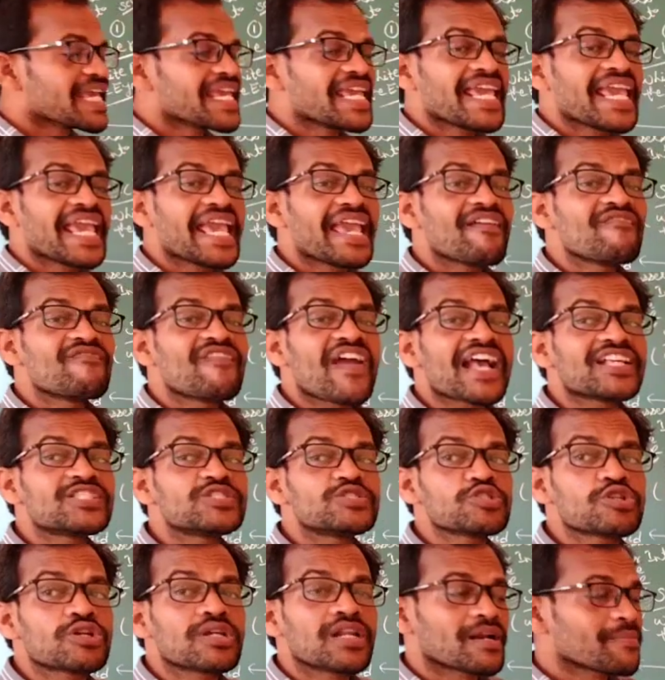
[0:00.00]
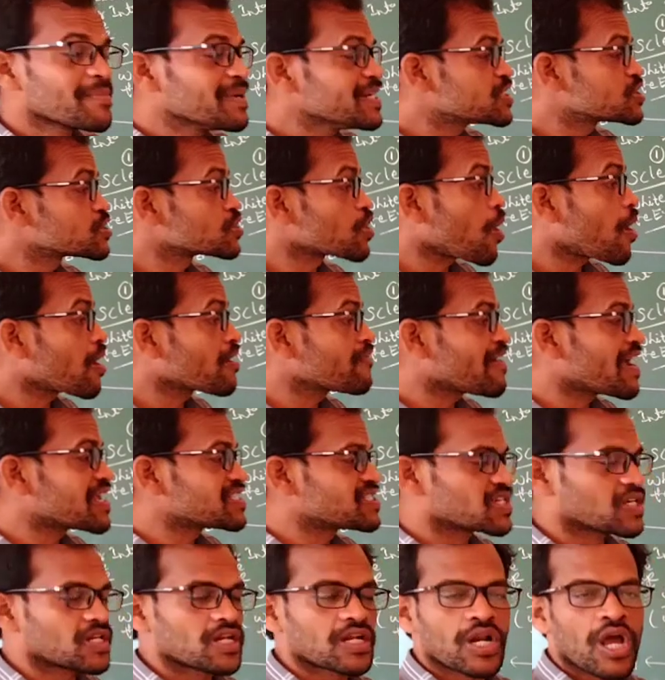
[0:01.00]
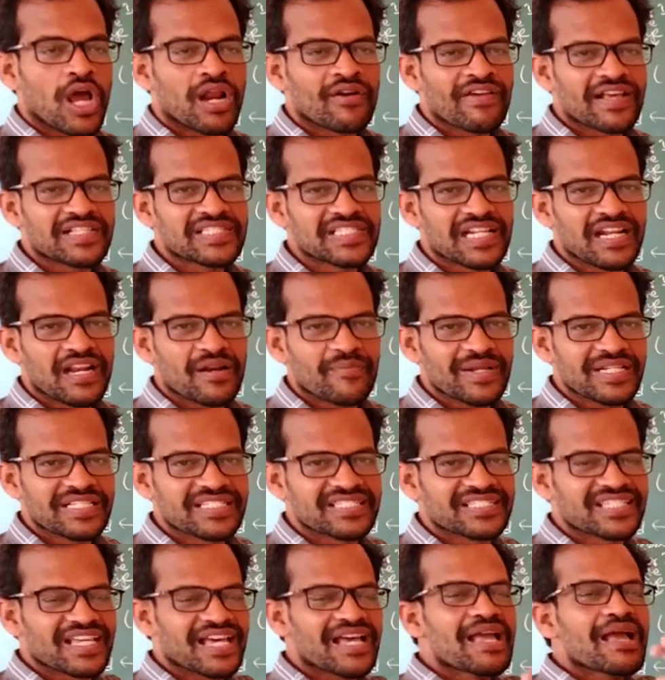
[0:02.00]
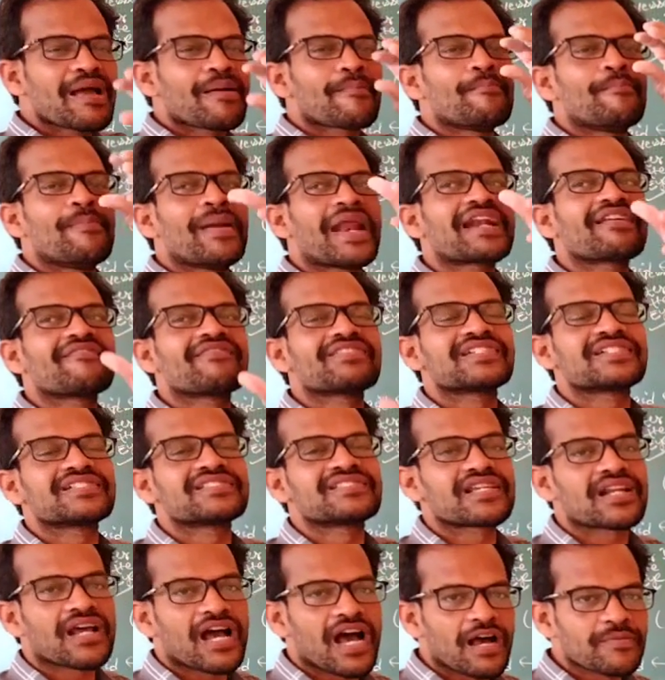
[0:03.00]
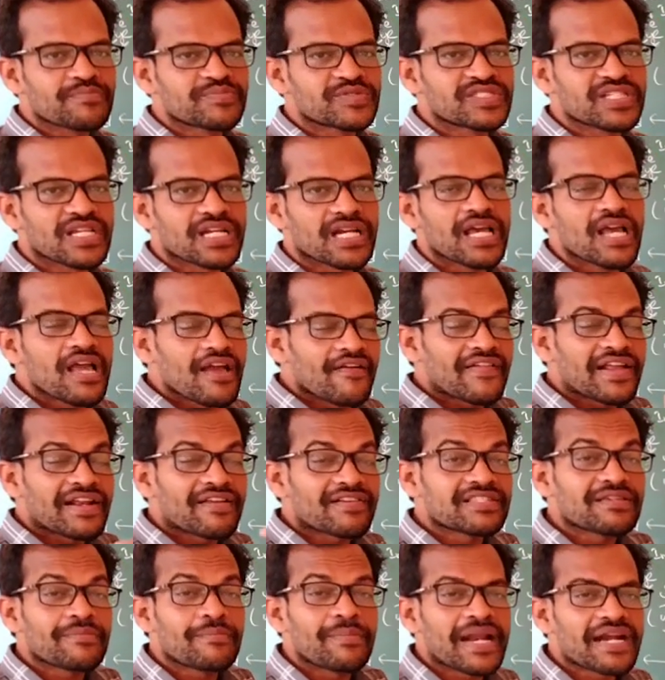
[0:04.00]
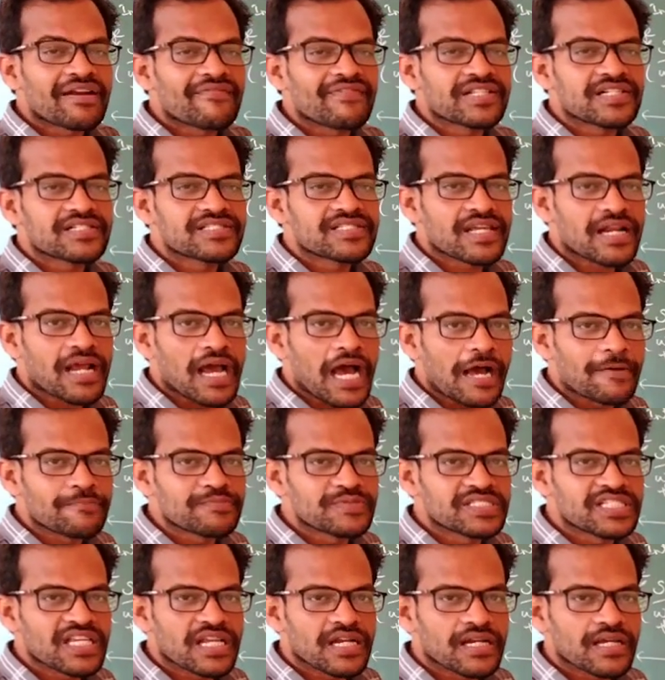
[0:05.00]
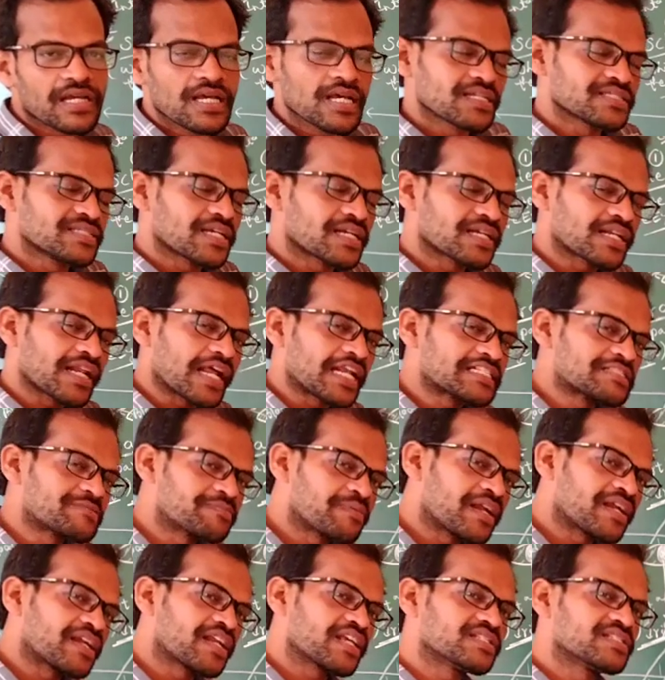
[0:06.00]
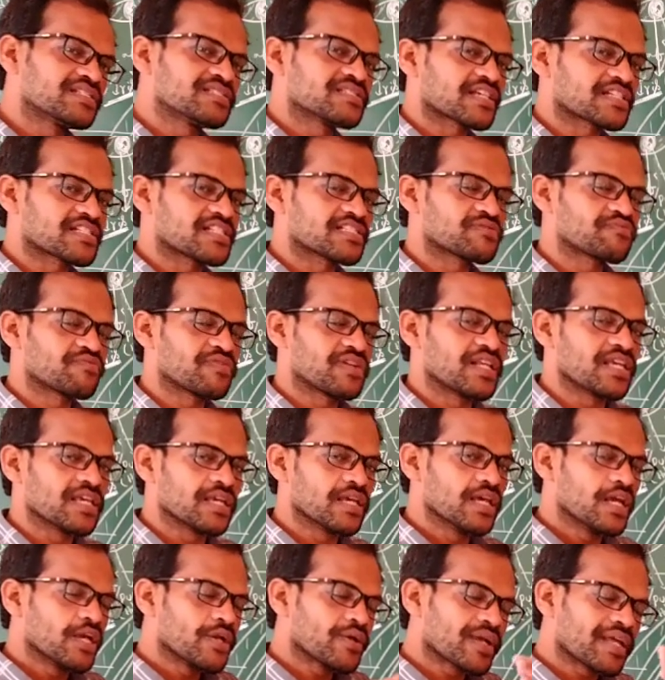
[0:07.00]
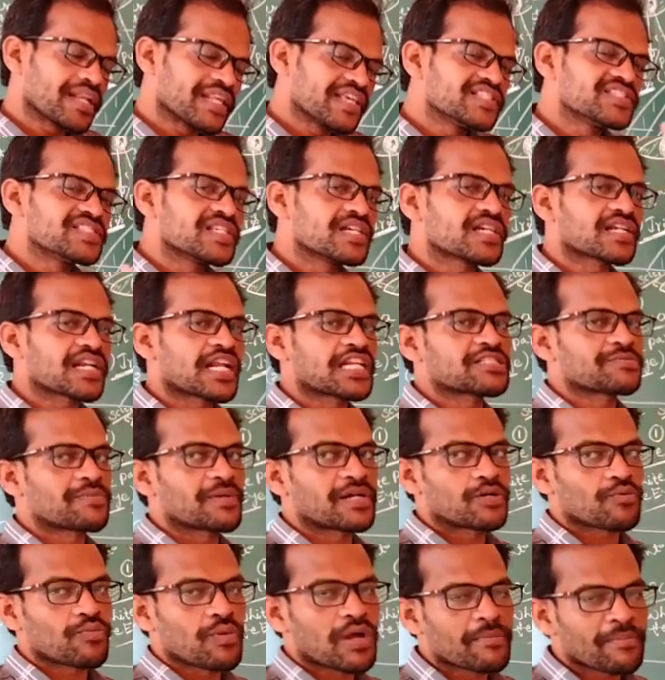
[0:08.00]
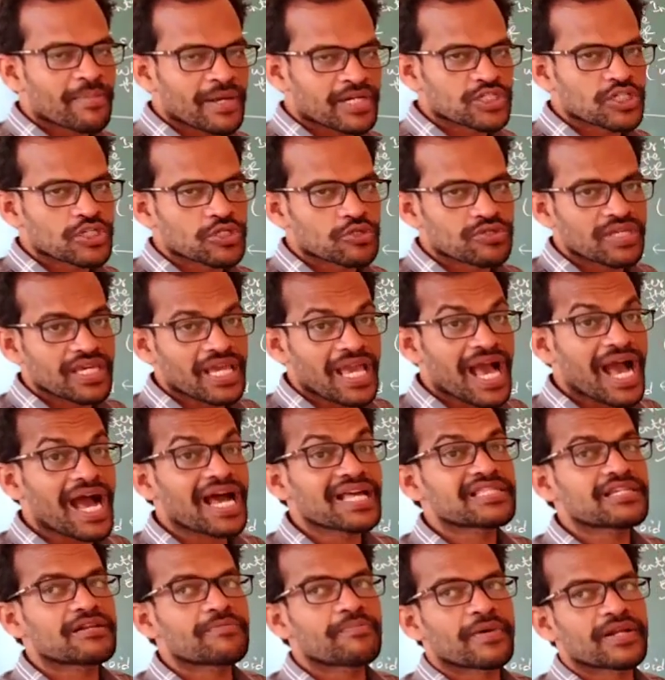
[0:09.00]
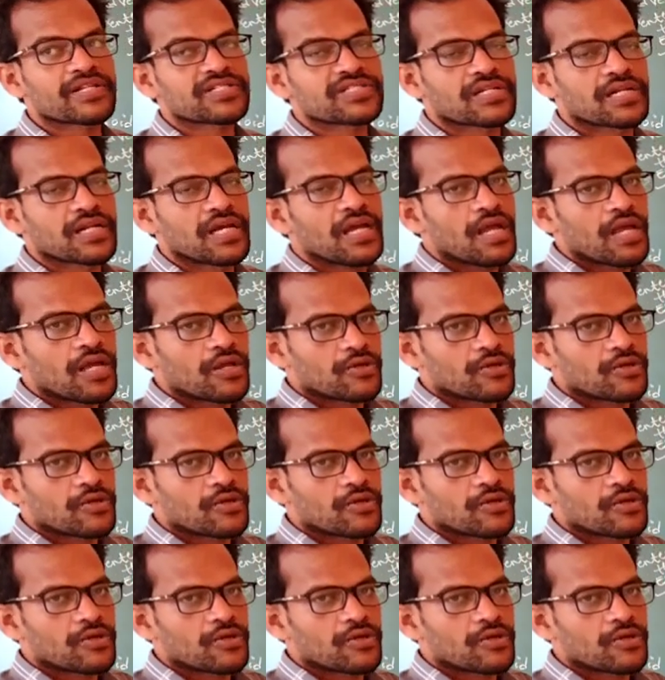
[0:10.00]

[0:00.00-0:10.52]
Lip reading: avascular, means non-vascular. Non-vascular means blood vessels are absent. Whenever the blood vessels are absent, the transplantation successfully can easily transplant one person to the other person.